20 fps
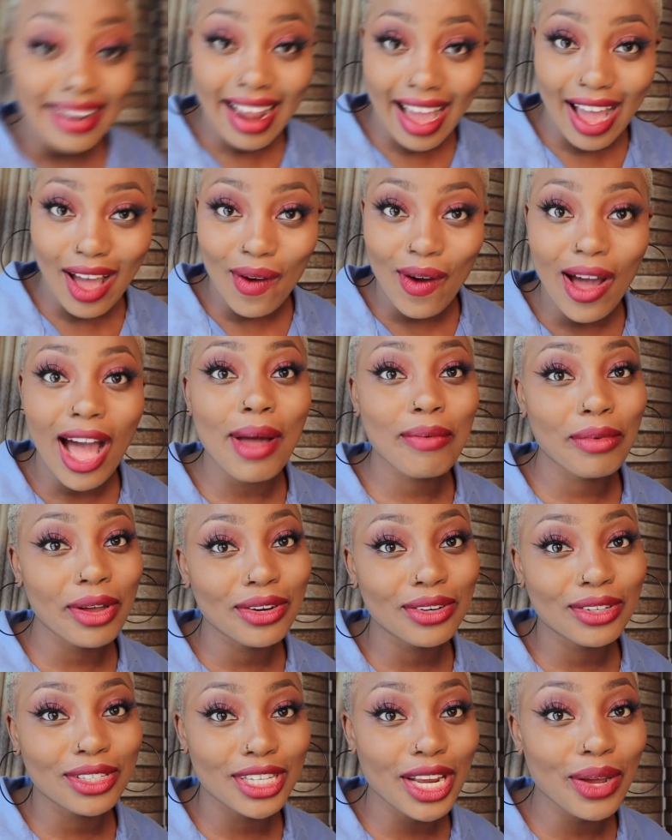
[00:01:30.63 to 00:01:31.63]
now I'm
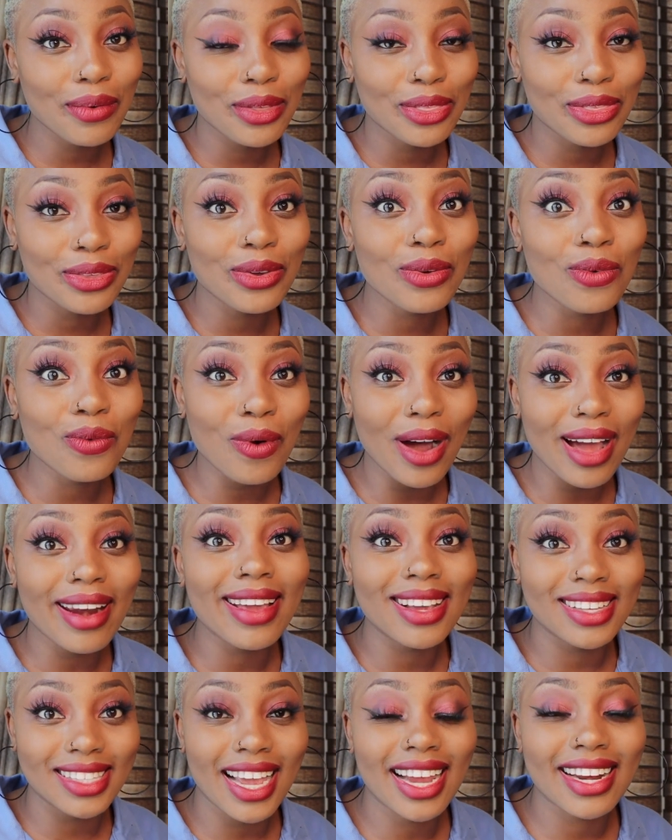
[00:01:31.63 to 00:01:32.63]
going to share with you
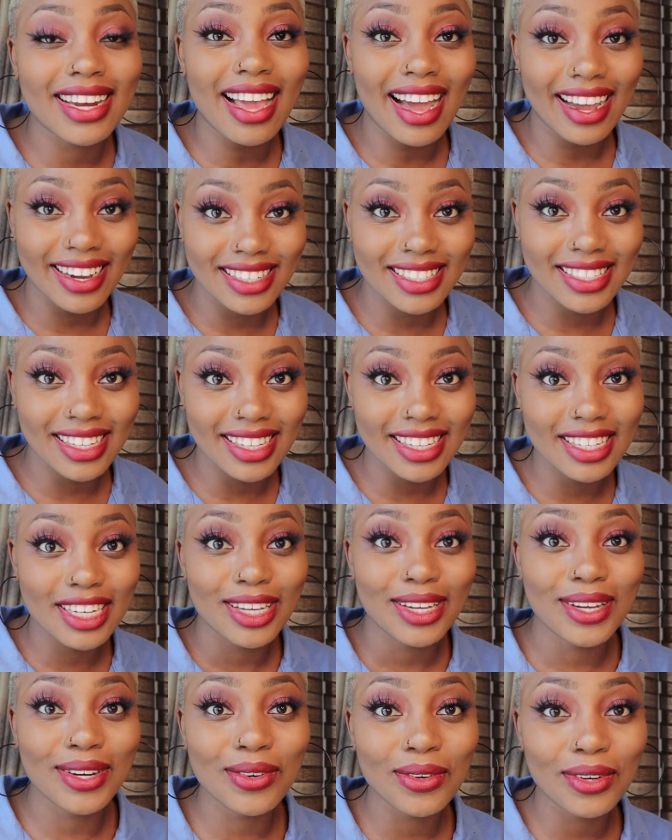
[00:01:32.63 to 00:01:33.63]
what exactly I
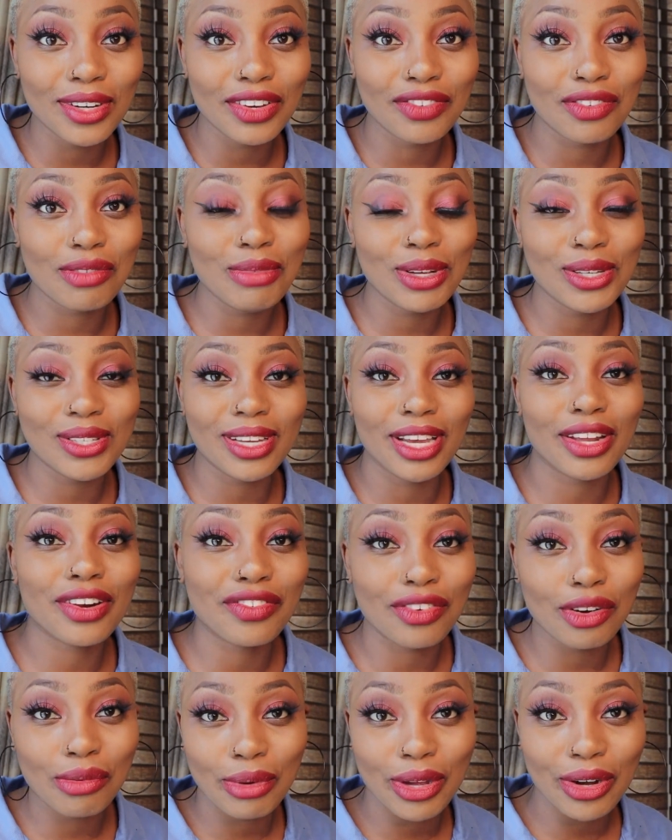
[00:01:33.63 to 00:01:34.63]
did in order for me to get a
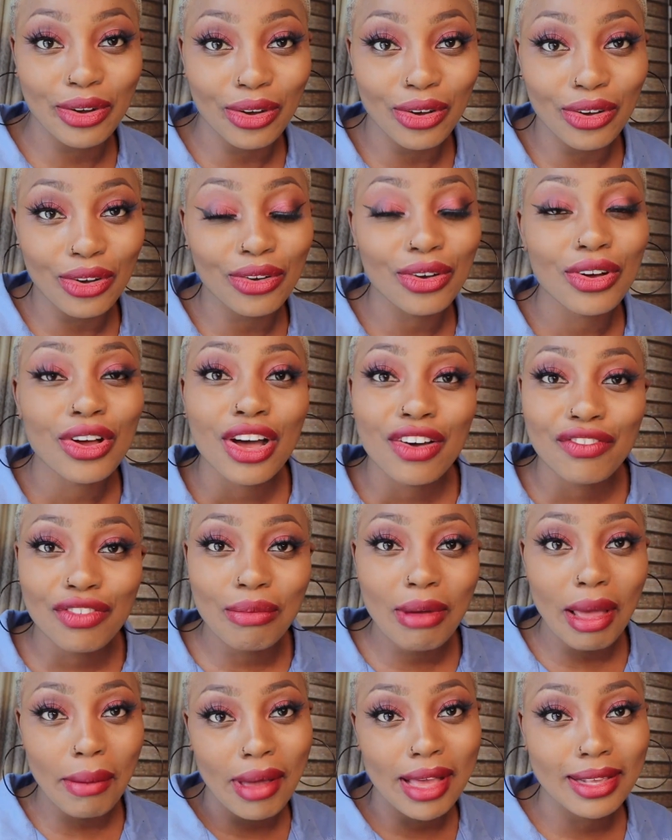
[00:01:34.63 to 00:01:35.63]
4.0
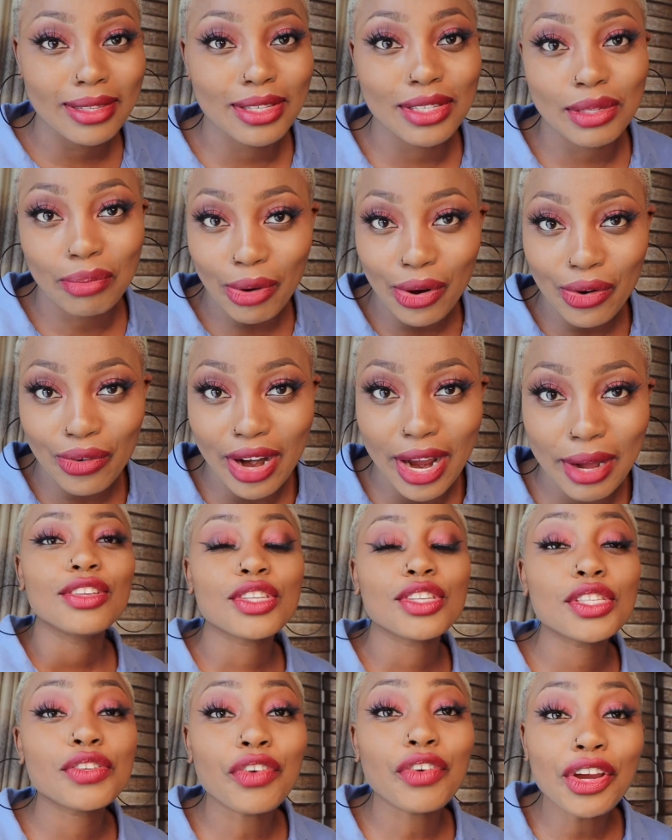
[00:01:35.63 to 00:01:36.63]
for my master's program.
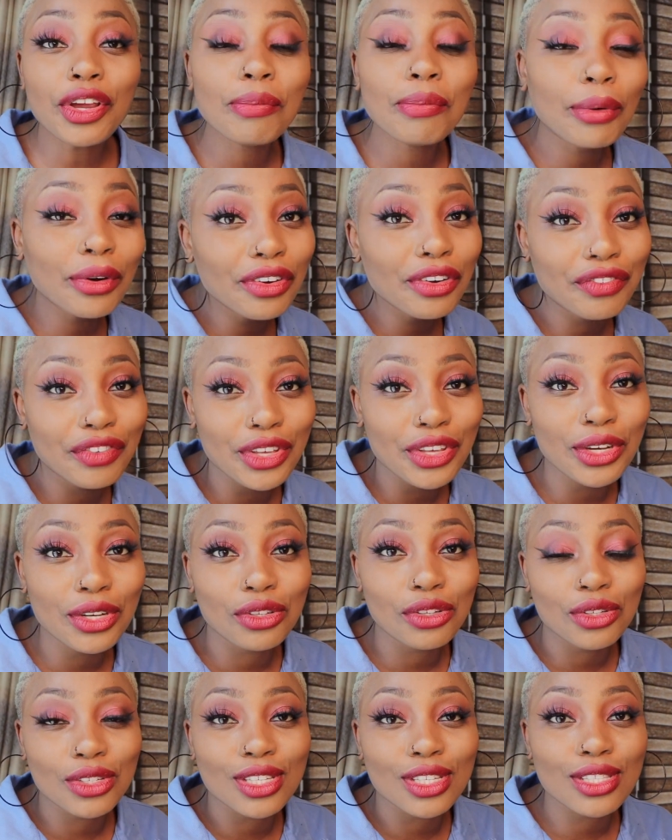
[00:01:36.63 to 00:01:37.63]
So it's very important for
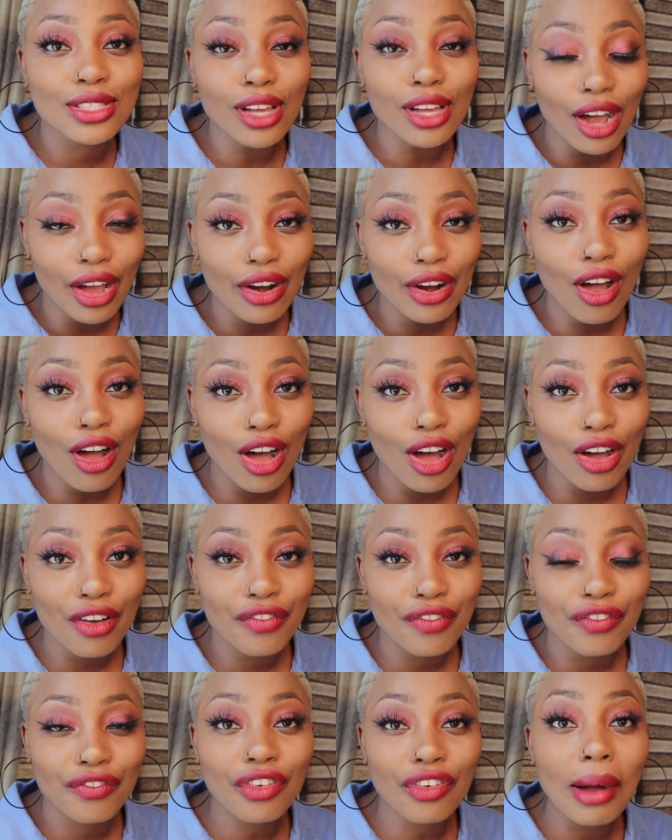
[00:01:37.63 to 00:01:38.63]
you to start
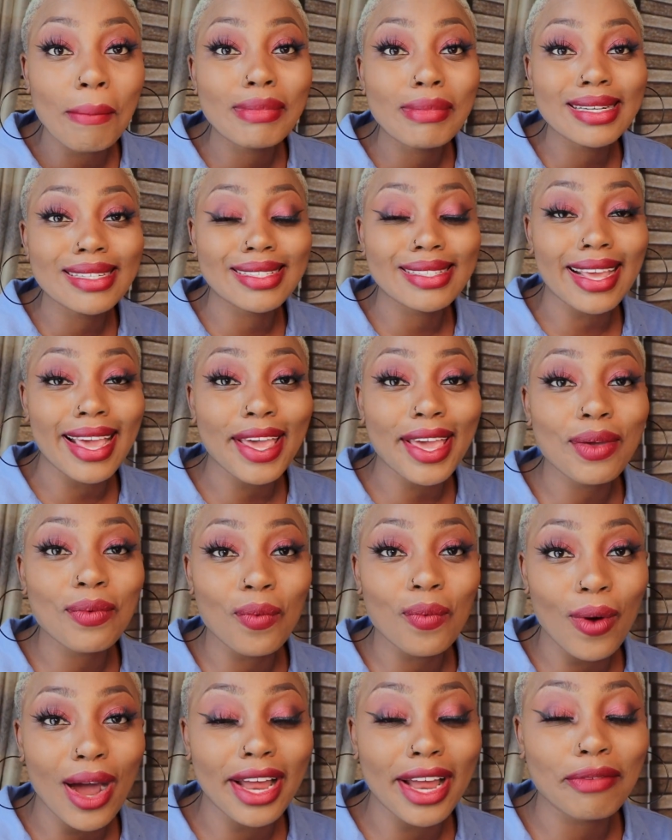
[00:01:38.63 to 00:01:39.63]
off from day
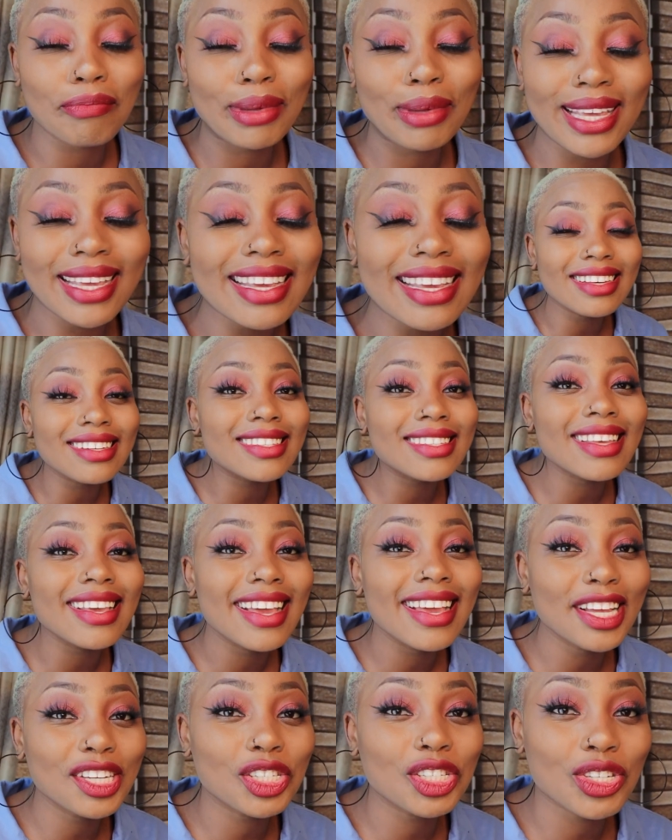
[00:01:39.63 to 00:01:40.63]
one being
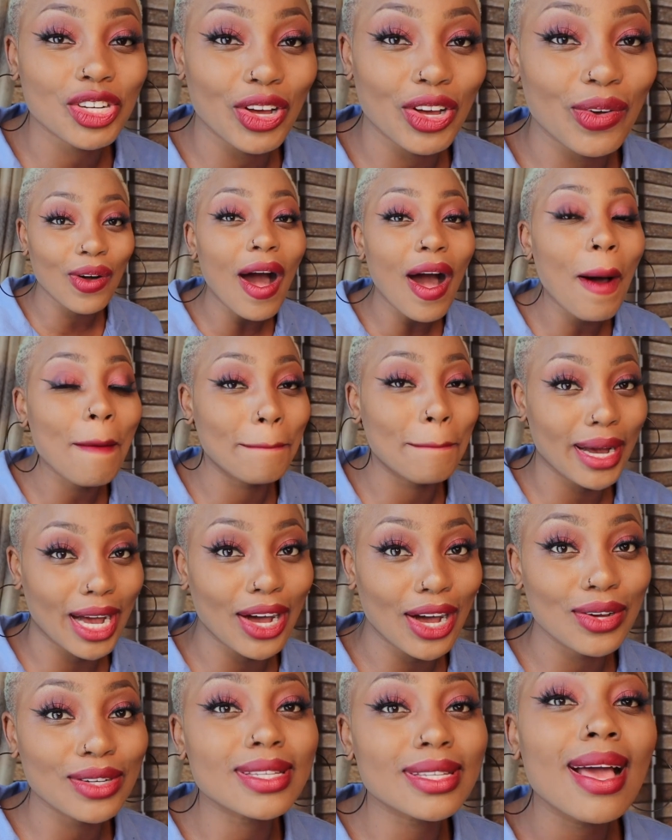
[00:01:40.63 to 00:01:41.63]
intentional about